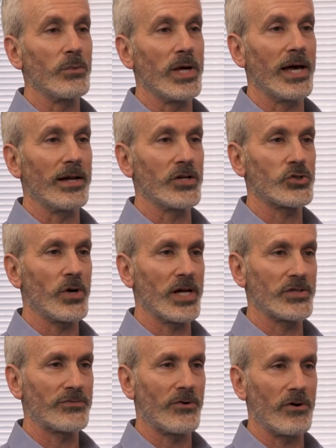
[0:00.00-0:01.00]
We had to
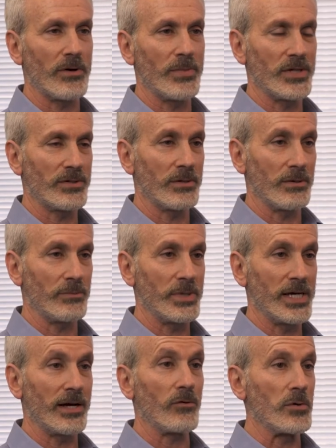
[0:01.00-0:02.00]
transform into
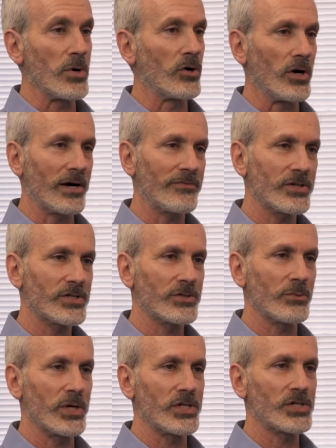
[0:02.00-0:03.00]
being a remote
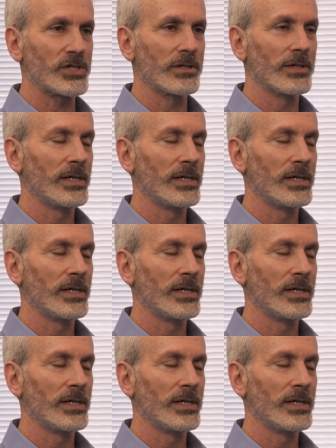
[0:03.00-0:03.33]
office, which